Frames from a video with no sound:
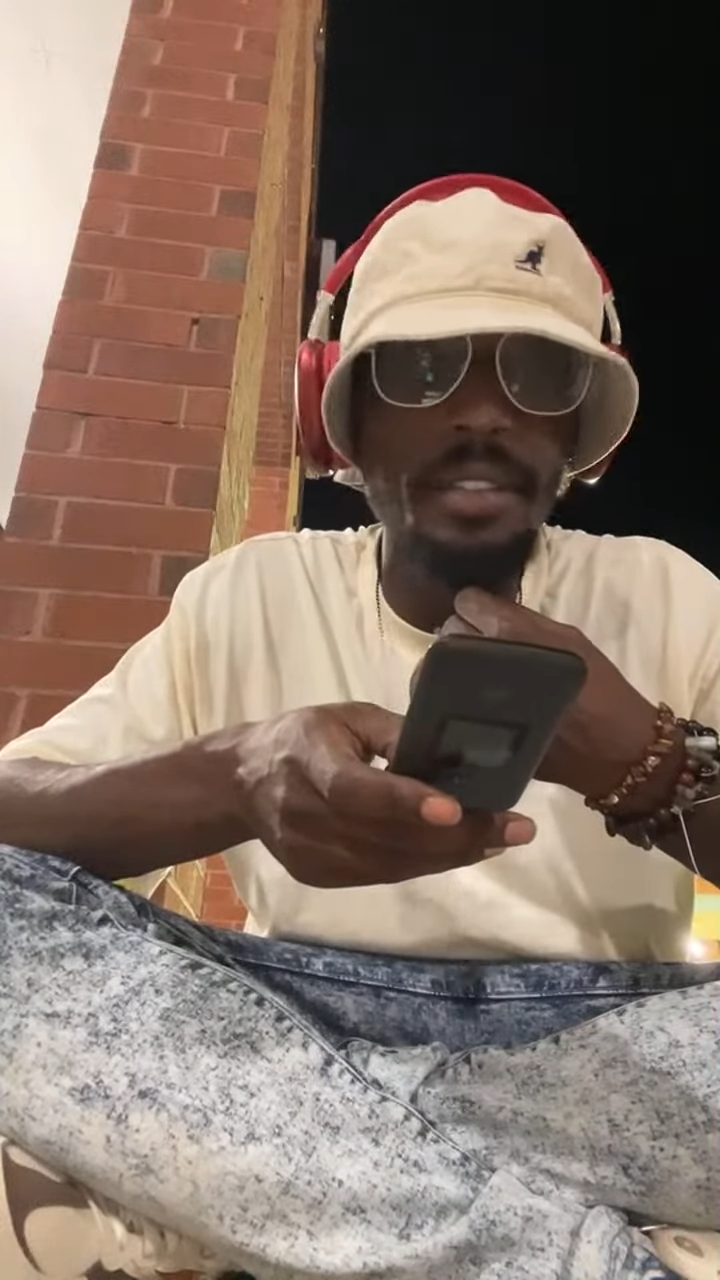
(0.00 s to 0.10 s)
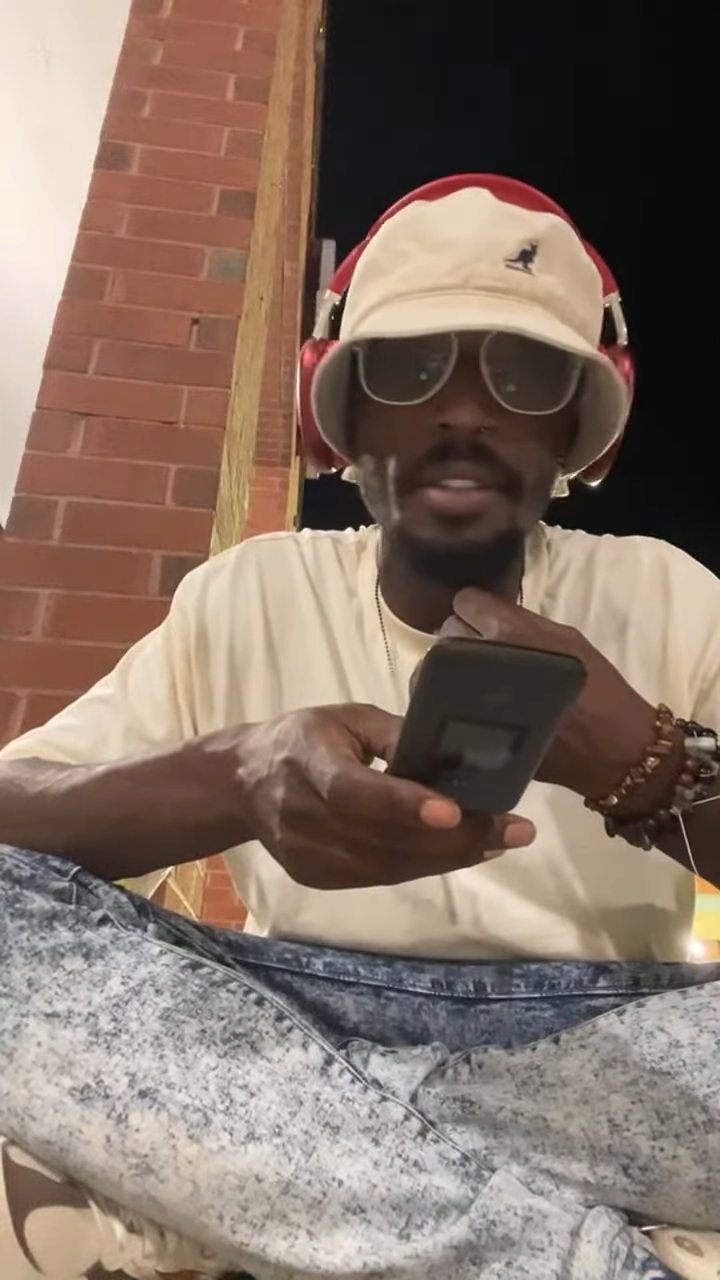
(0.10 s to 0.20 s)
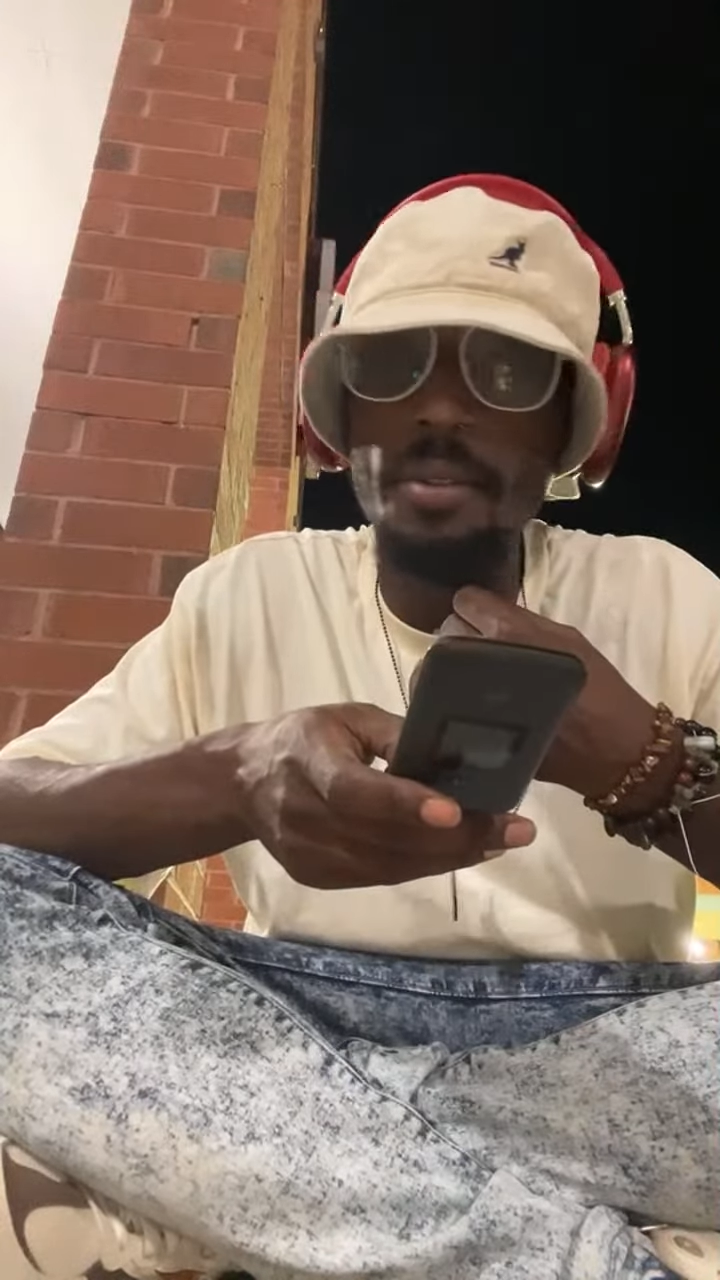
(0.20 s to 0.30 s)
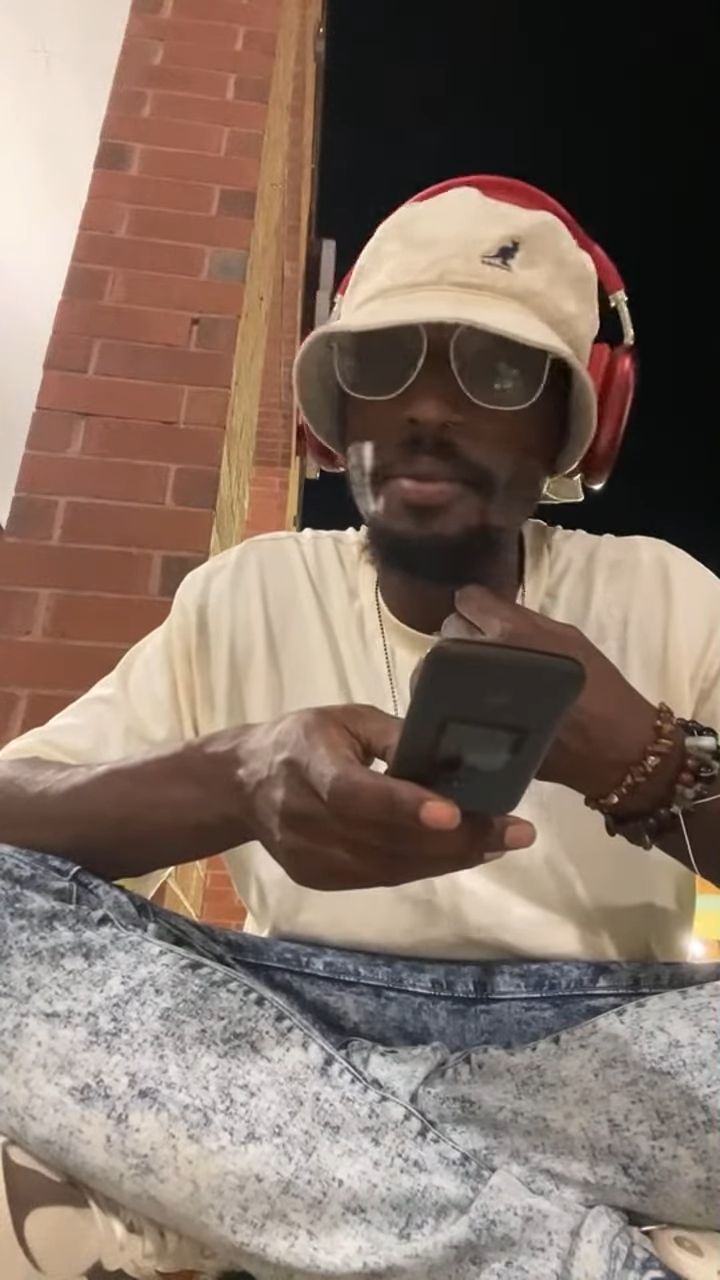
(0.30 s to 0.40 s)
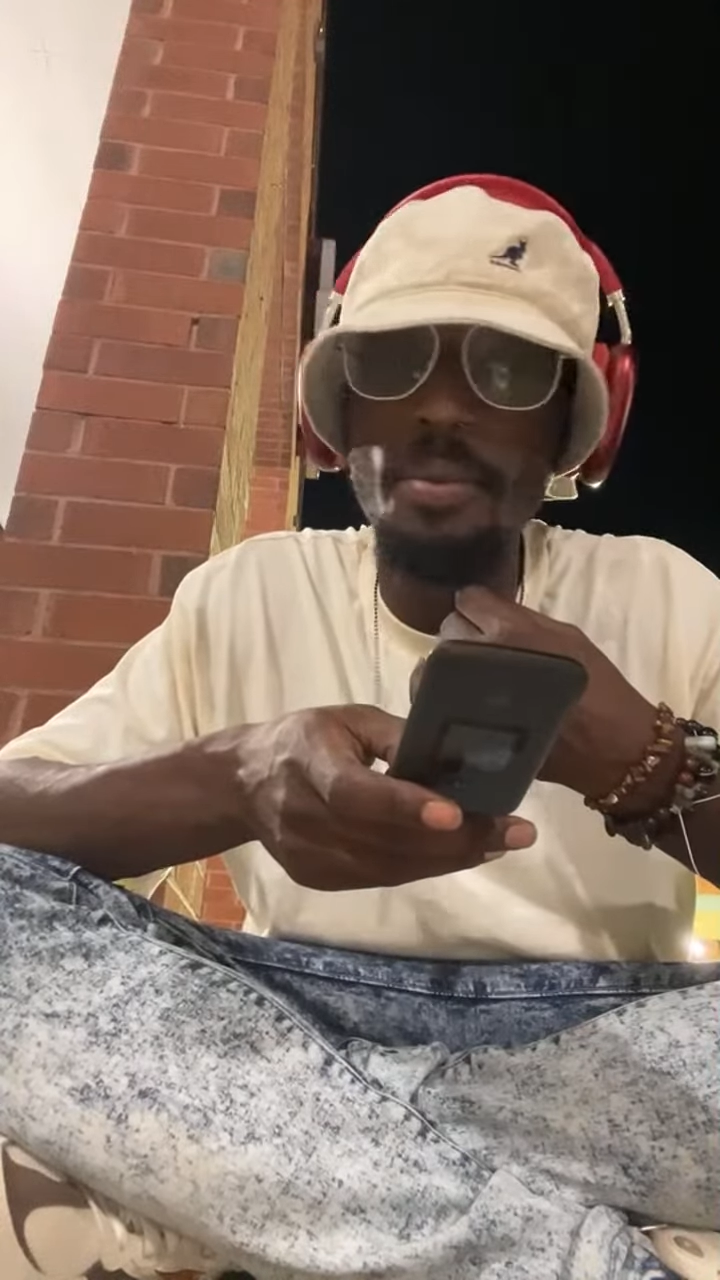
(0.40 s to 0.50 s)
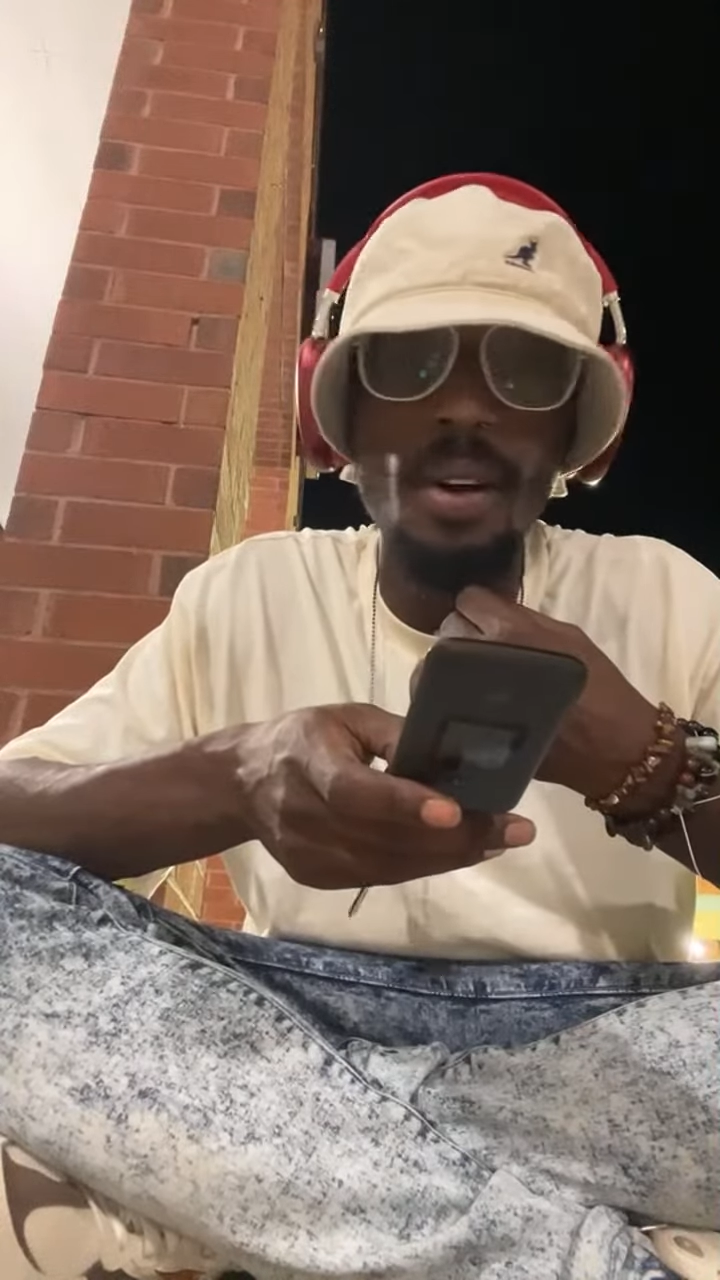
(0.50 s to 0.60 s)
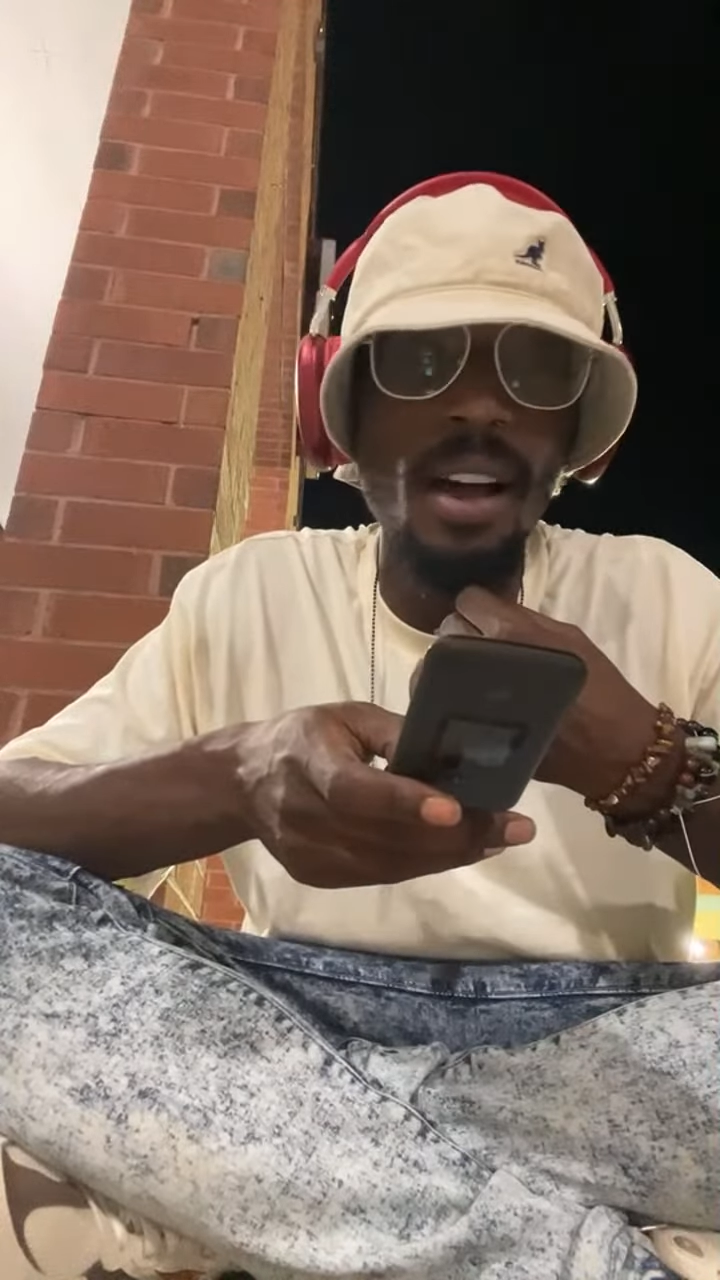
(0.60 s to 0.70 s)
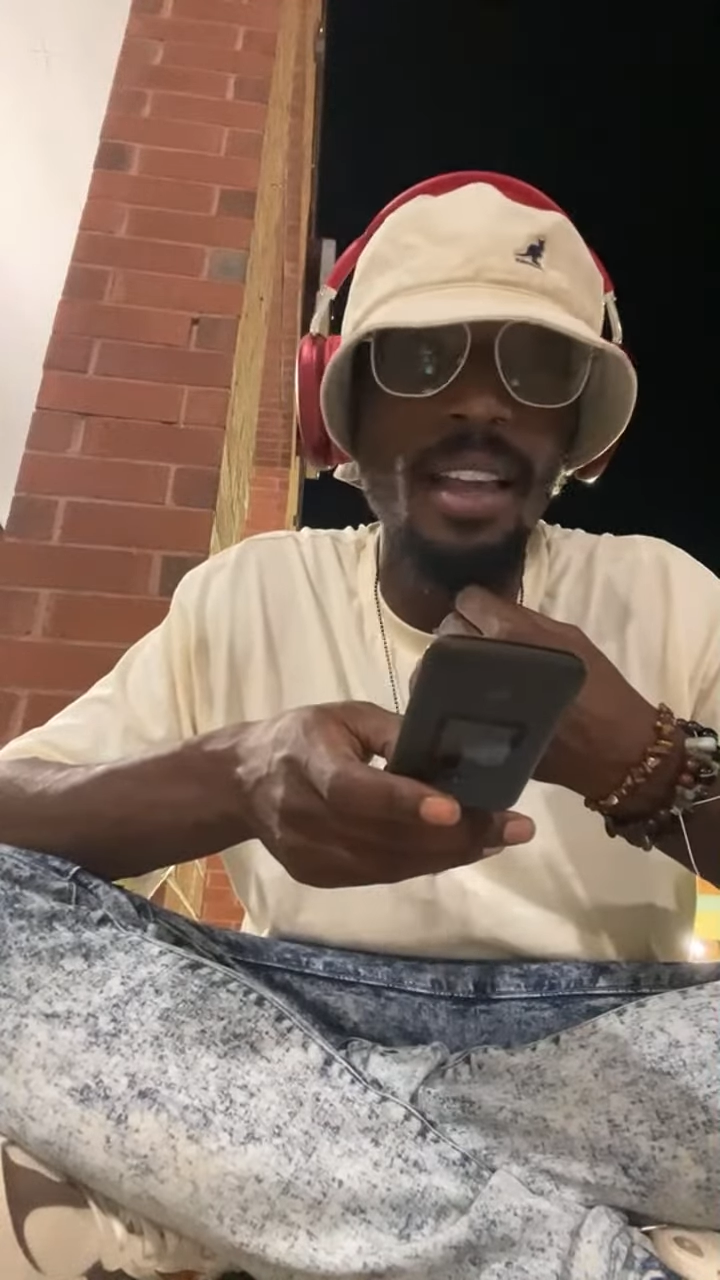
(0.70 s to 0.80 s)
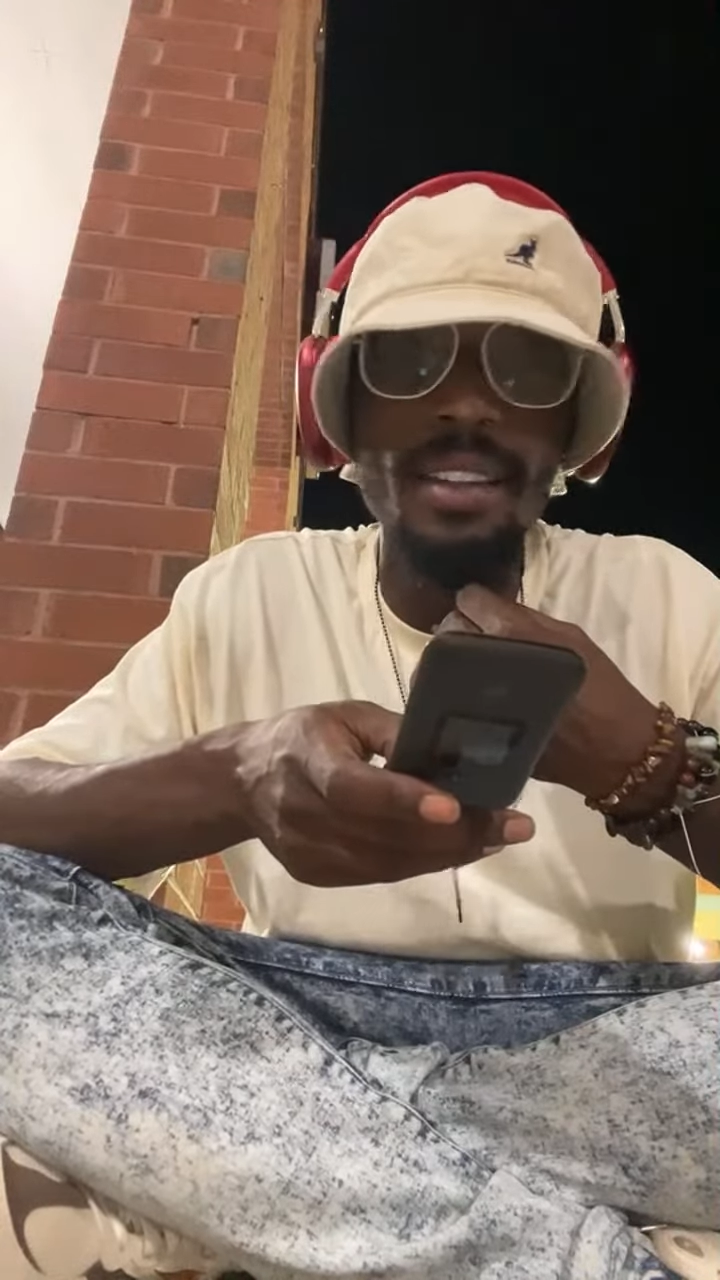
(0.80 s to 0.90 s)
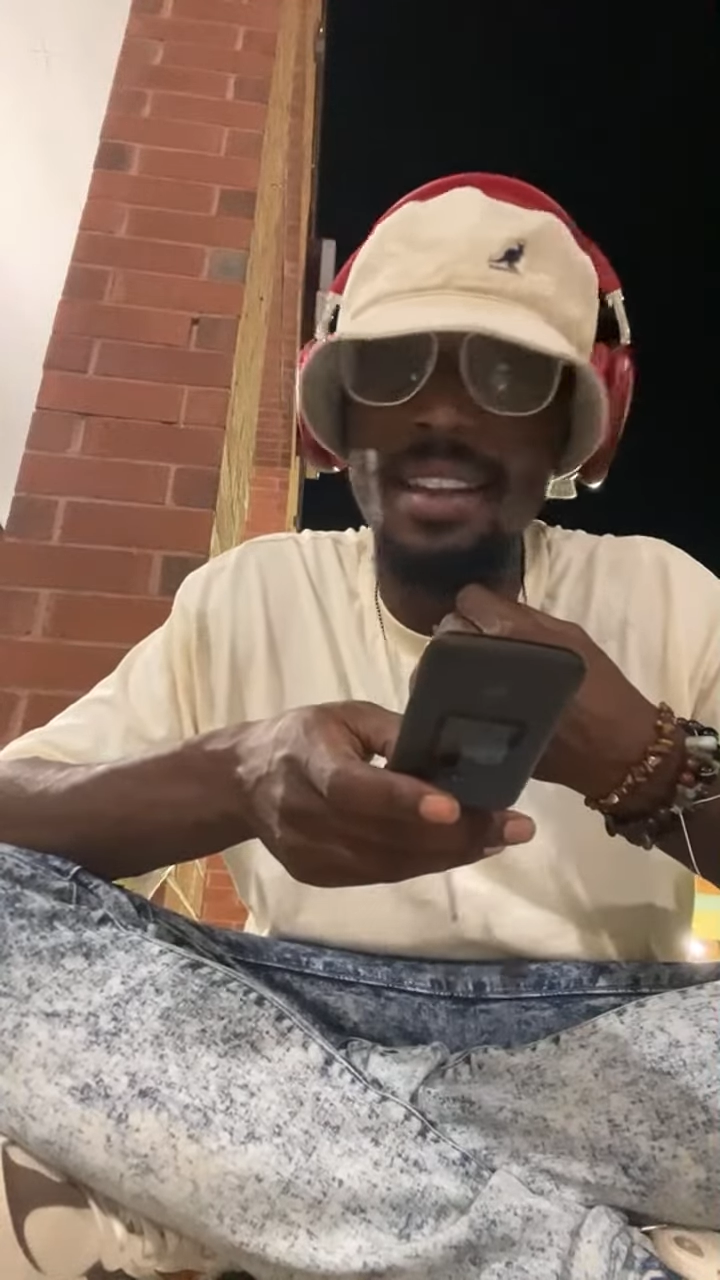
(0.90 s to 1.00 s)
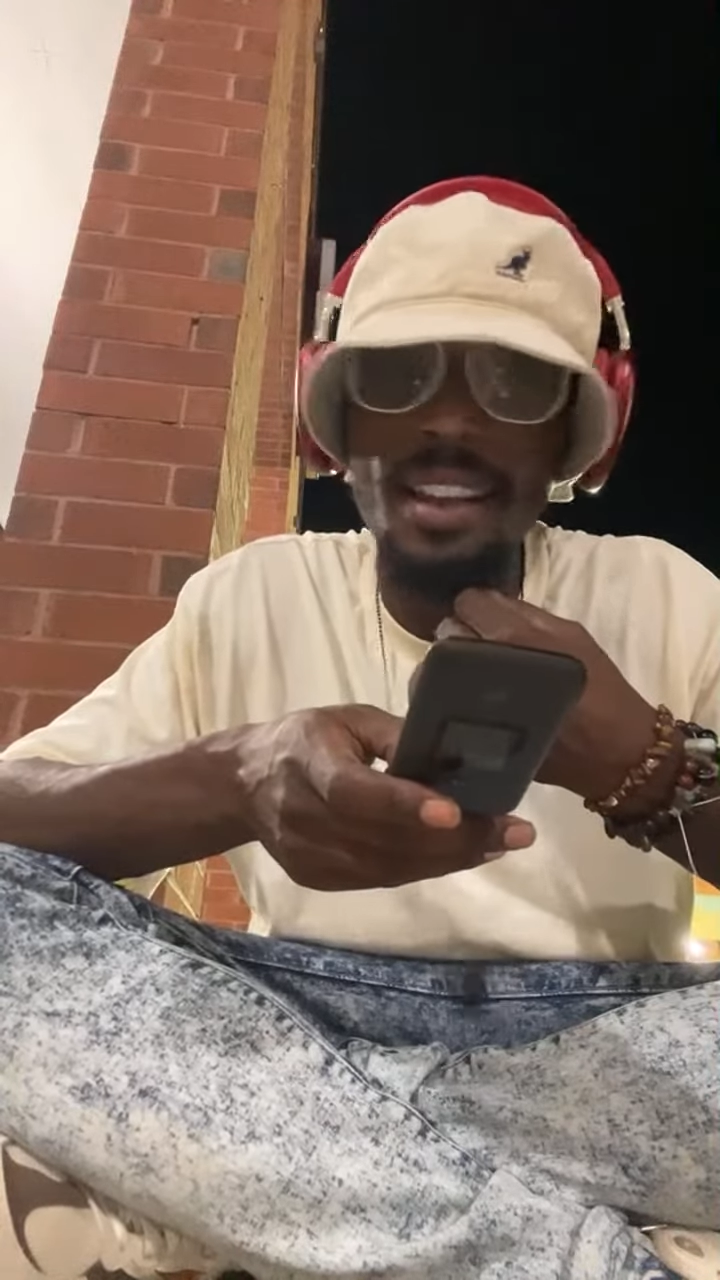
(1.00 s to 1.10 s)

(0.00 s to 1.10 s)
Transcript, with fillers: the one